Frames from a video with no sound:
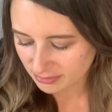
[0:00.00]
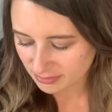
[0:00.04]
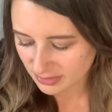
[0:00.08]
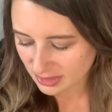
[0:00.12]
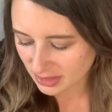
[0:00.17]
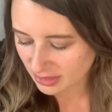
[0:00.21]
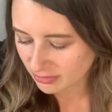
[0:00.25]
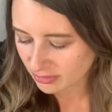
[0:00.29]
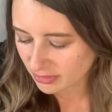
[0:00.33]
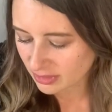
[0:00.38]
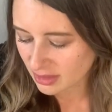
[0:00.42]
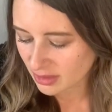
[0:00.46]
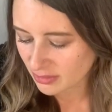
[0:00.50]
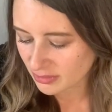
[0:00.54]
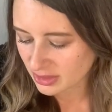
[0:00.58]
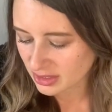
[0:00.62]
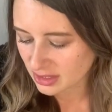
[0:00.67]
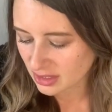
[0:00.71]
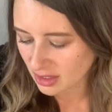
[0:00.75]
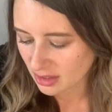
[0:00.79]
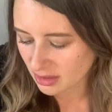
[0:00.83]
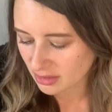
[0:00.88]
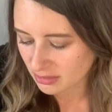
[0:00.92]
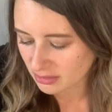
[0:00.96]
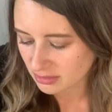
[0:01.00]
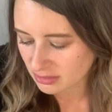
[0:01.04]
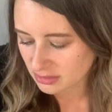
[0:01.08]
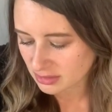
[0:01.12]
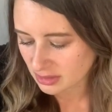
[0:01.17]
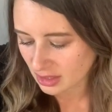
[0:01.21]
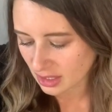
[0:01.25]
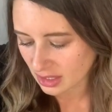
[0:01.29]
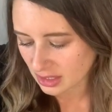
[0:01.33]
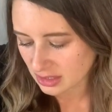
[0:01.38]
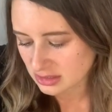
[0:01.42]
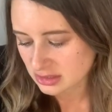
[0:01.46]
Even though we know
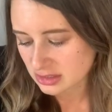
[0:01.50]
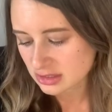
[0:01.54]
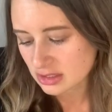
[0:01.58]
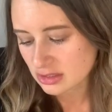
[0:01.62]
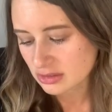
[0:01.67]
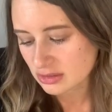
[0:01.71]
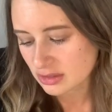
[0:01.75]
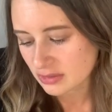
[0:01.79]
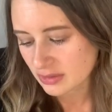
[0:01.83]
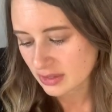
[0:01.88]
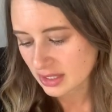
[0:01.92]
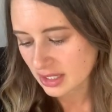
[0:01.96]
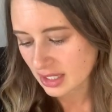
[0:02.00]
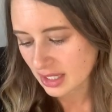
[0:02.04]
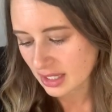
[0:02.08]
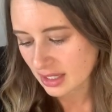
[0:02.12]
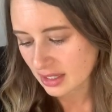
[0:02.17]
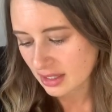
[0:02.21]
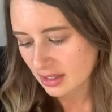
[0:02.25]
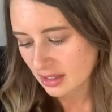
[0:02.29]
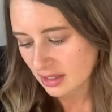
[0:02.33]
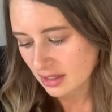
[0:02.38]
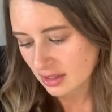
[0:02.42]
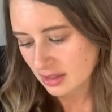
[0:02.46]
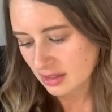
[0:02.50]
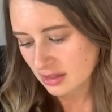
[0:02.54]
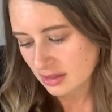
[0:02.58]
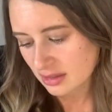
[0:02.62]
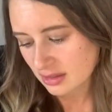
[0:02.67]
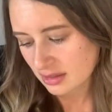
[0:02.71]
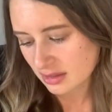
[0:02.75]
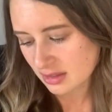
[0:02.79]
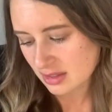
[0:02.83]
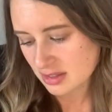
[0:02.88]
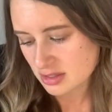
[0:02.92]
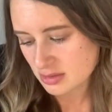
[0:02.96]
that it's you doing it,
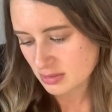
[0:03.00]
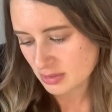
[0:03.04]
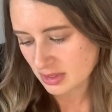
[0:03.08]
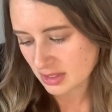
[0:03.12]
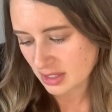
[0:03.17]
because we're